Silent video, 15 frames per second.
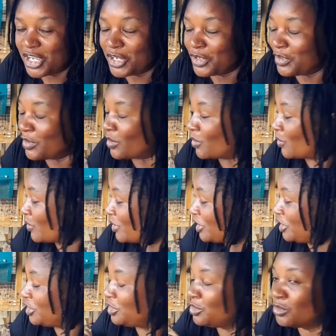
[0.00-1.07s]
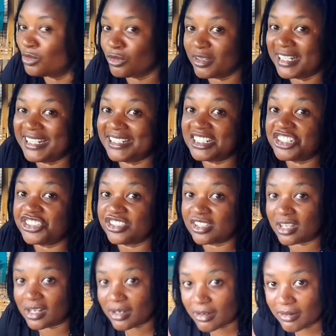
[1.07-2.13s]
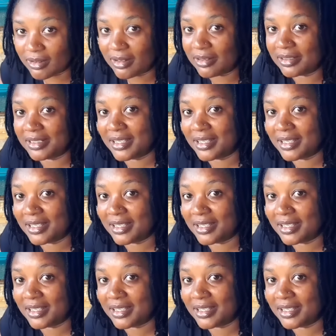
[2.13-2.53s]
No, urine in general